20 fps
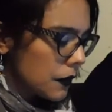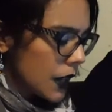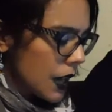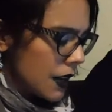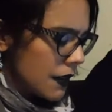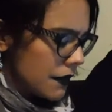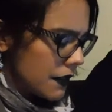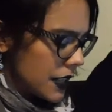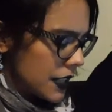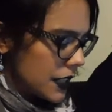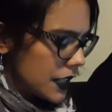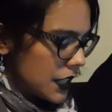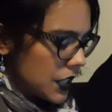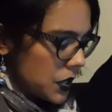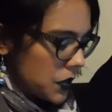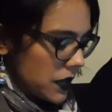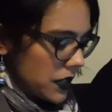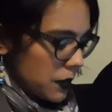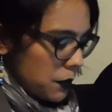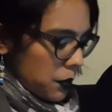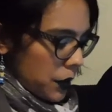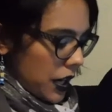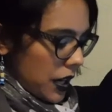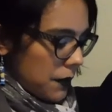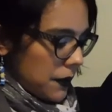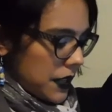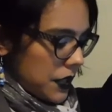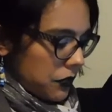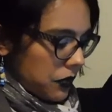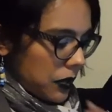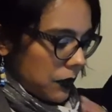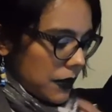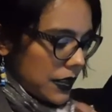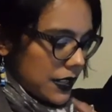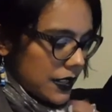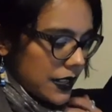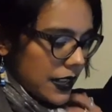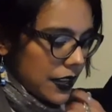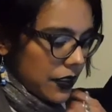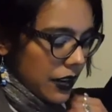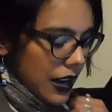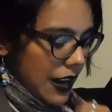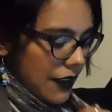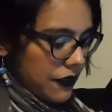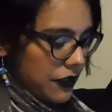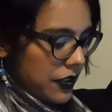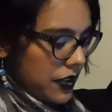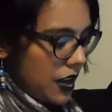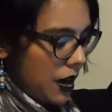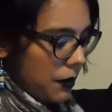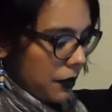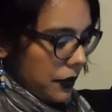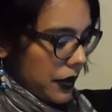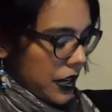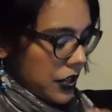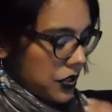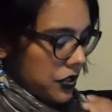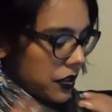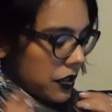A visit to his apartment three months later after the operation